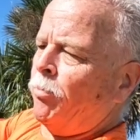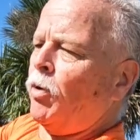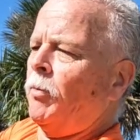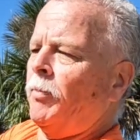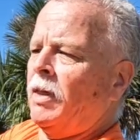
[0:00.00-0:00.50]

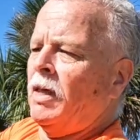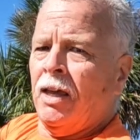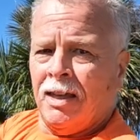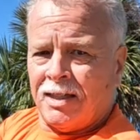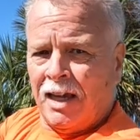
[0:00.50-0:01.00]
Boom.
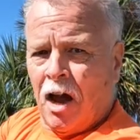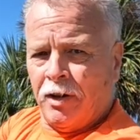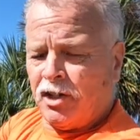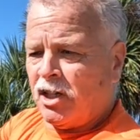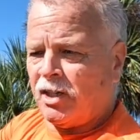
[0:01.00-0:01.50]
See how
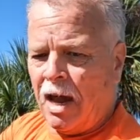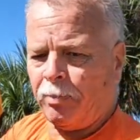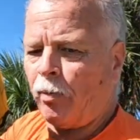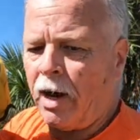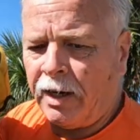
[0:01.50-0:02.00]
I just
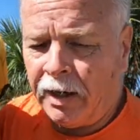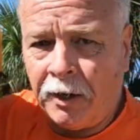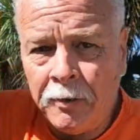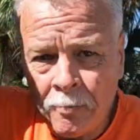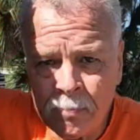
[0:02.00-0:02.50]
snapped right in there?